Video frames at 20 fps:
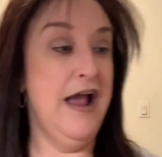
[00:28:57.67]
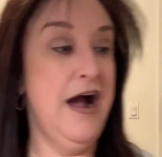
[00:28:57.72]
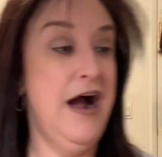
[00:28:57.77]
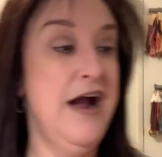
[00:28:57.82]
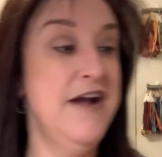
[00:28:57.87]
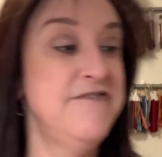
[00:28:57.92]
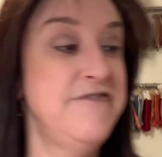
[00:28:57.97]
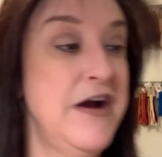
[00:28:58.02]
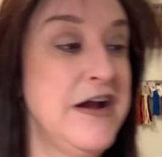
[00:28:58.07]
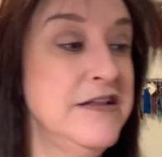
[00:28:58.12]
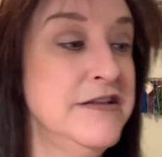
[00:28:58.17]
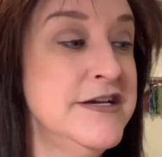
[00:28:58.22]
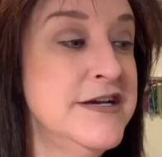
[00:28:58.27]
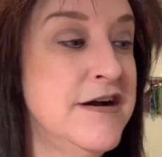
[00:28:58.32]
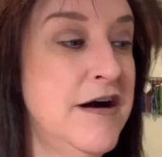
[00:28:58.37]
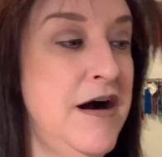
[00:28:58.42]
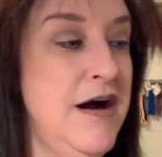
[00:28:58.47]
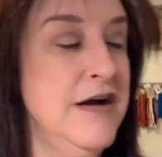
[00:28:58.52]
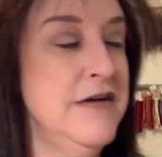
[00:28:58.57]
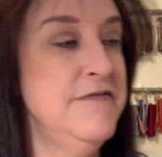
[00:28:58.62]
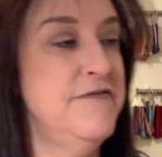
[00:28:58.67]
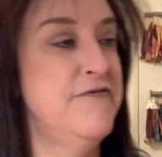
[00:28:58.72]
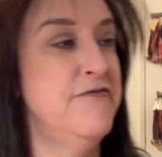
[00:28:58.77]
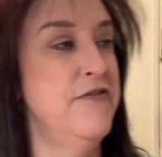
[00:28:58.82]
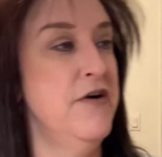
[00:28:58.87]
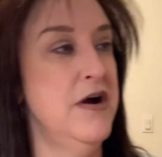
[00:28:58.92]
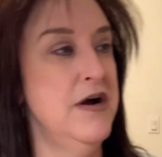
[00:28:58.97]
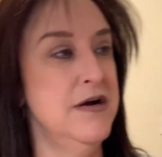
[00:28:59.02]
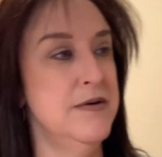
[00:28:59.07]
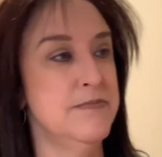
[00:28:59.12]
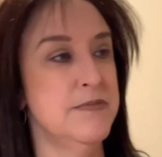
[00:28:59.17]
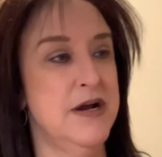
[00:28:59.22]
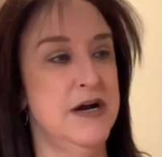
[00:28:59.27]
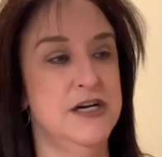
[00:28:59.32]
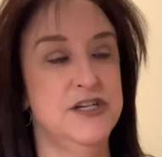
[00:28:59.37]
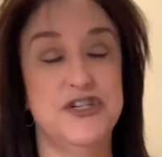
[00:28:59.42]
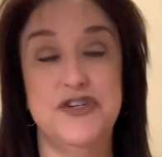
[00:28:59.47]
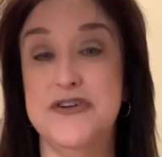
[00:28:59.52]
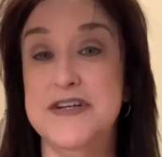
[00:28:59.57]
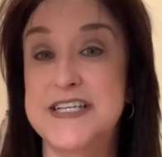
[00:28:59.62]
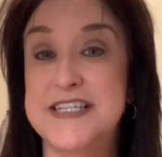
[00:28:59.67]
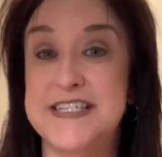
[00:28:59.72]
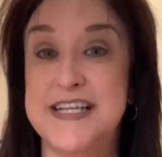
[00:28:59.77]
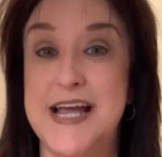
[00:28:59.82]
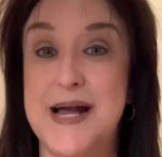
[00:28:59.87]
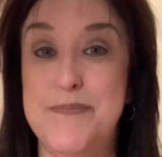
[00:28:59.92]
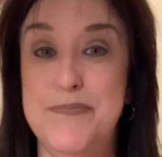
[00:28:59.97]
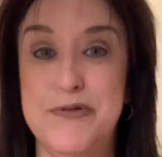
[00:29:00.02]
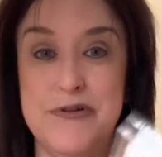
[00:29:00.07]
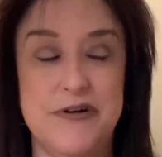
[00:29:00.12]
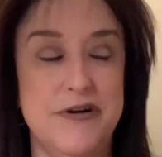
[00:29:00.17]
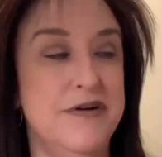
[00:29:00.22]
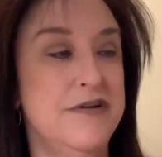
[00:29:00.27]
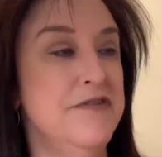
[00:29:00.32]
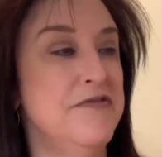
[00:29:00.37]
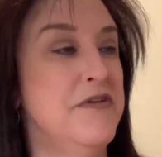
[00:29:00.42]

I finally got from Country Sampler,